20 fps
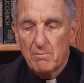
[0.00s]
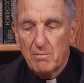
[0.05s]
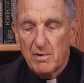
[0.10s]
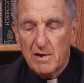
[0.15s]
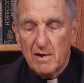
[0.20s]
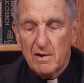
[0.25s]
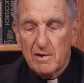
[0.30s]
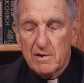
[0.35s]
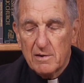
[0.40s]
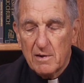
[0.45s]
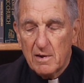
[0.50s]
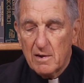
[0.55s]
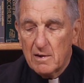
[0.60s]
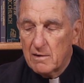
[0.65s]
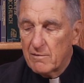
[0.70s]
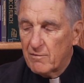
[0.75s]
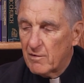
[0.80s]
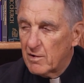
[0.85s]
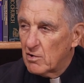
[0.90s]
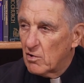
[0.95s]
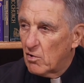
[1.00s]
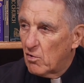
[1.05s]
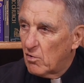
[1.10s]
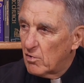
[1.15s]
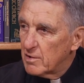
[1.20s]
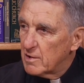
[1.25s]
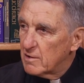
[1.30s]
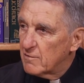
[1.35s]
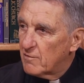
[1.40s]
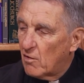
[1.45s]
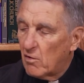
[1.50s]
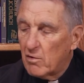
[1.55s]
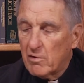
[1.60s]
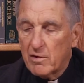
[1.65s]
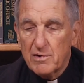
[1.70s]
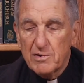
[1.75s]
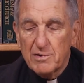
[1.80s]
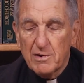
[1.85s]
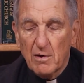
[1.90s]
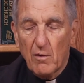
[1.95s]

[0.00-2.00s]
But in the very Holy of Holies,